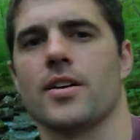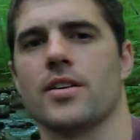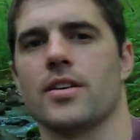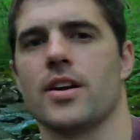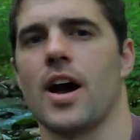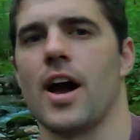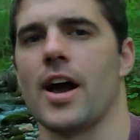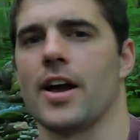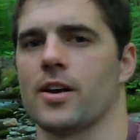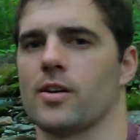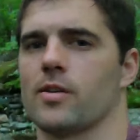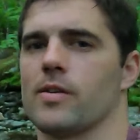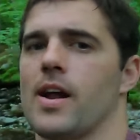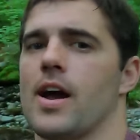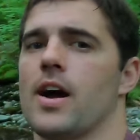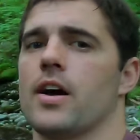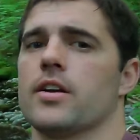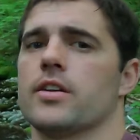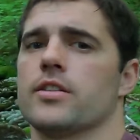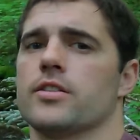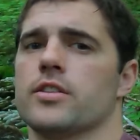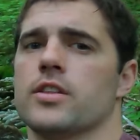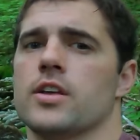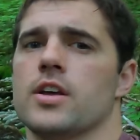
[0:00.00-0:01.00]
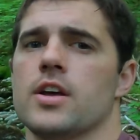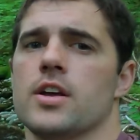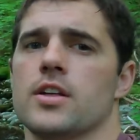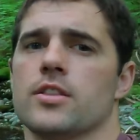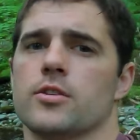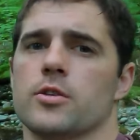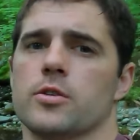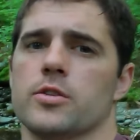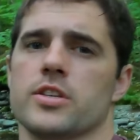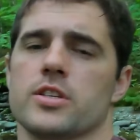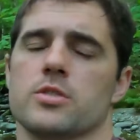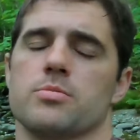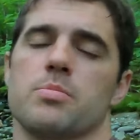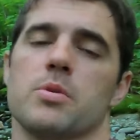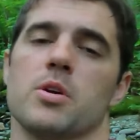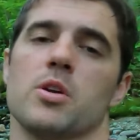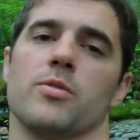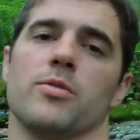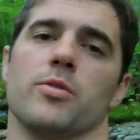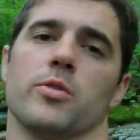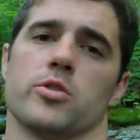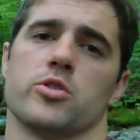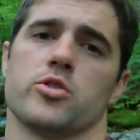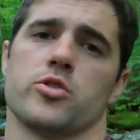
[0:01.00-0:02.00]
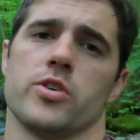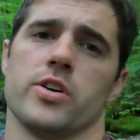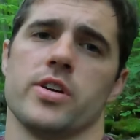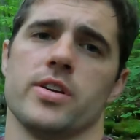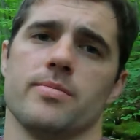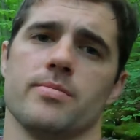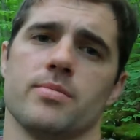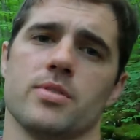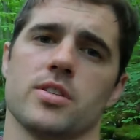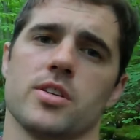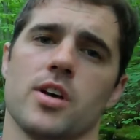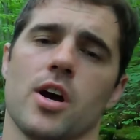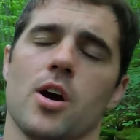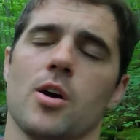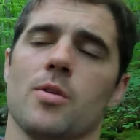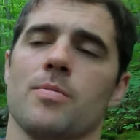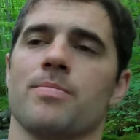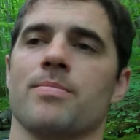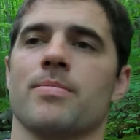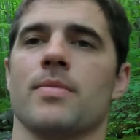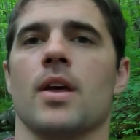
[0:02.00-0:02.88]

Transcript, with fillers: and hike around and through these beautiful streams, so.